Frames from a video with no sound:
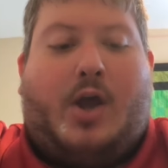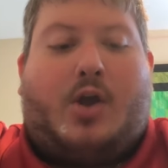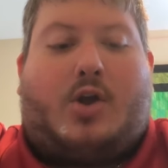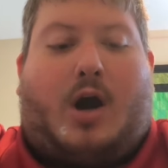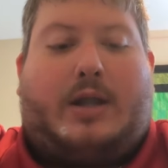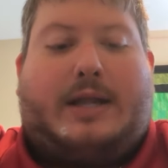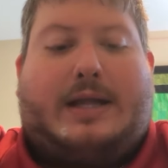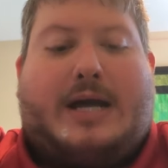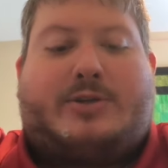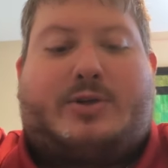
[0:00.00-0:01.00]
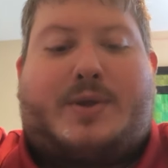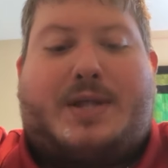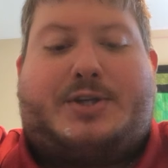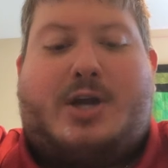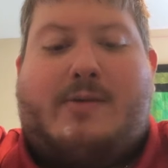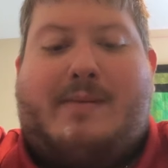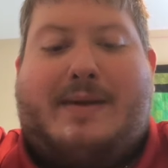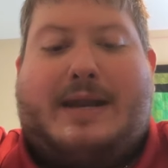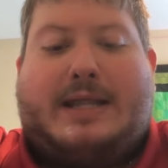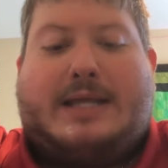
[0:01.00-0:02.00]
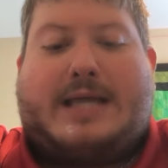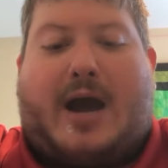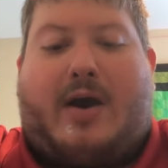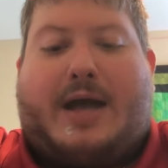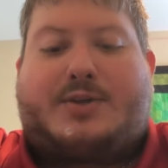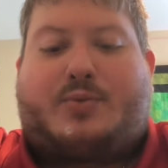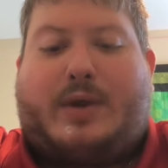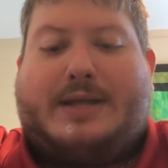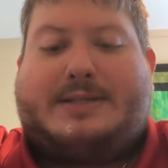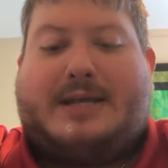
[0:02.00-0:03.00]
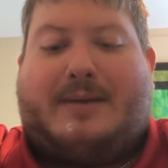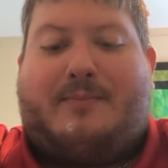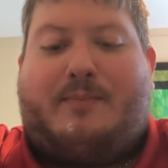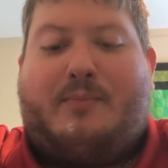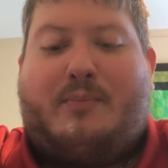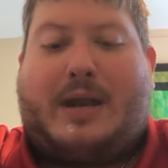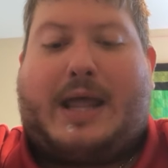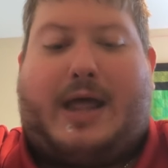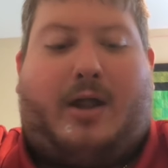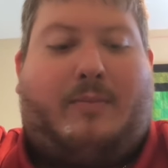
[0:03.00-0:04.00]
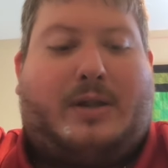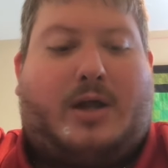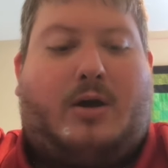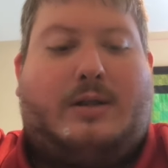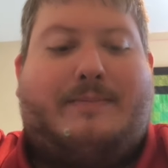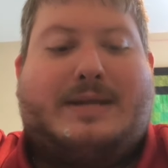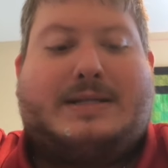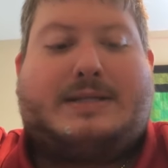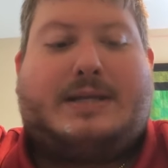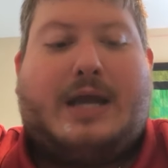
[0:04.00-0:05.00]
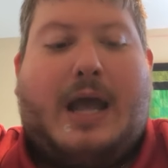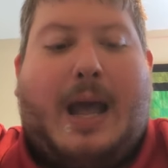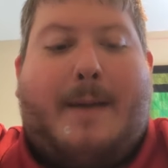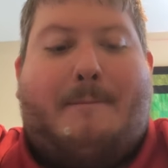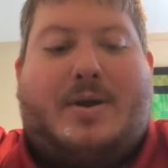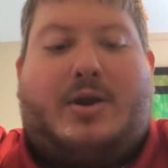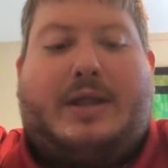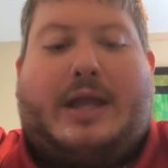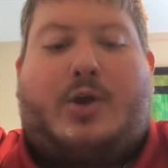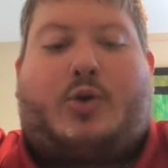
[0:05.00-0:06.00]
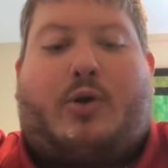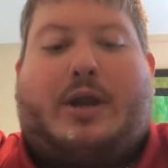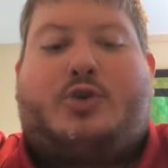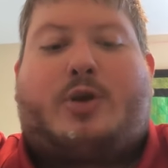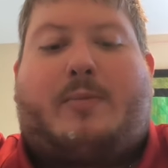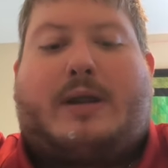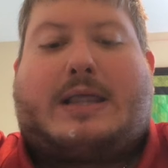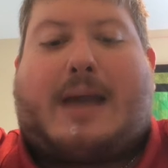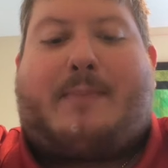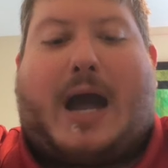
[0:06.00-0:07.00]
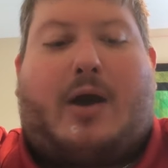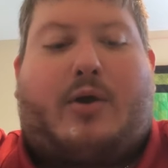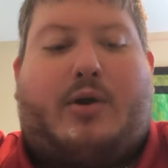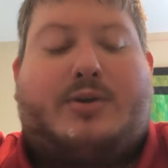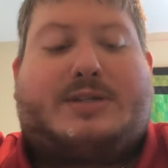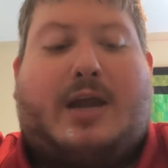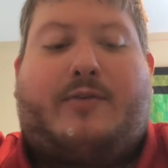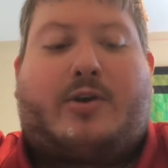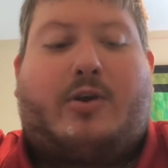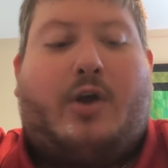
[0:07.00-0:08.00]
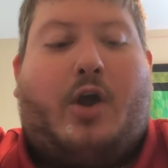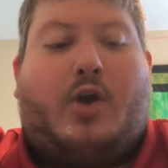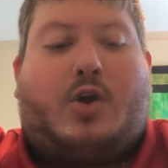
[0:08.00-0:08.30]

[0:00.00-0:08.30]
Calling Lazarus from the tomb, immediately thou hast raised him. But hell below lamented bitterly and groaning trembled at thy power, O Savior.